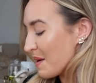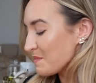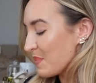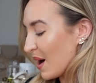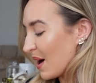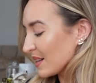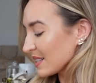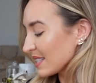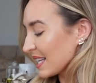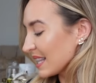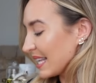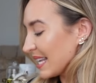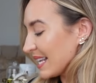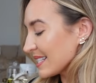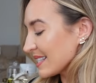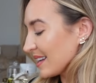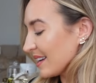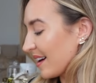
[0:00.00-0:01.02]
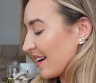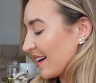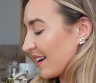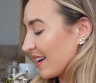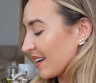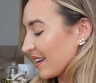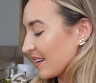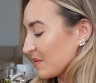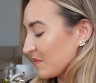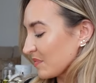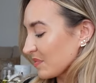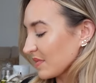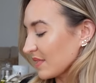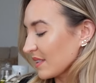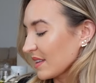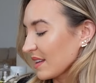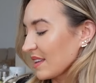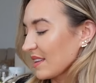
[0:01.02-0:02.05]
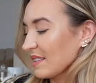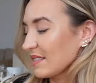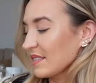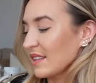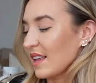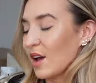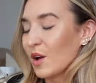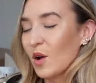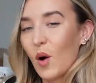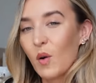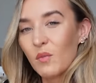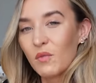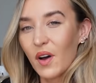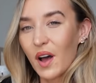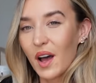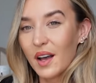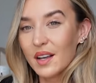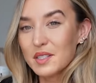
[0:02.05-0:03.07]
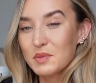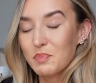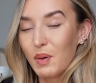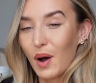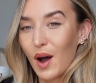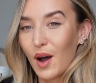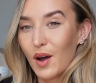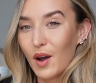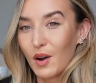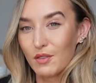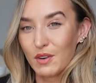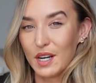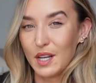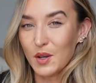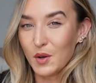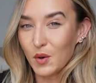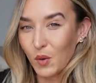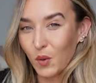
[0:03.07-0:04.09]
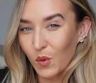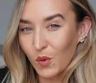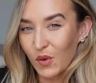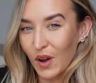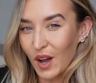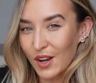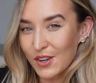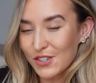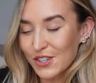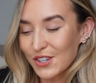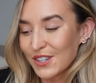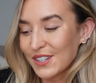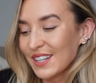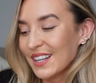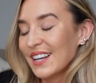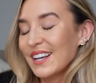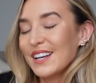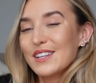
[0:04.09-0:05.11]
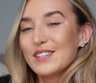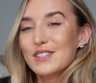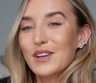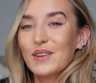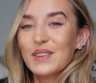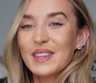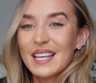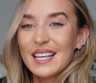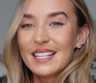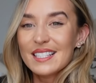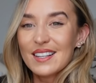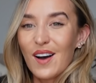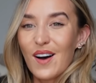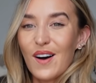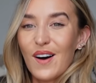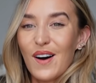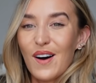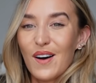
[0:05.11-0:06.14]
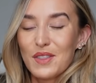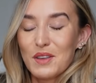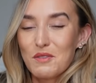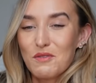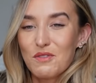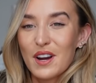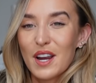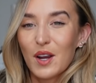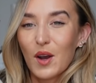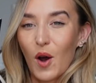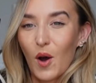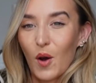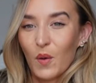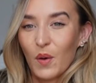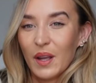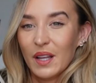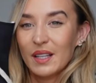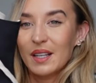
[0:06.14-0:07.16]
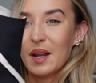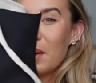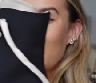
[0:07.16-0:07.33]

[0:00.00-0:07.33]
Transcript: But these are like a Converse but a really cool version. So these are the Rick Owen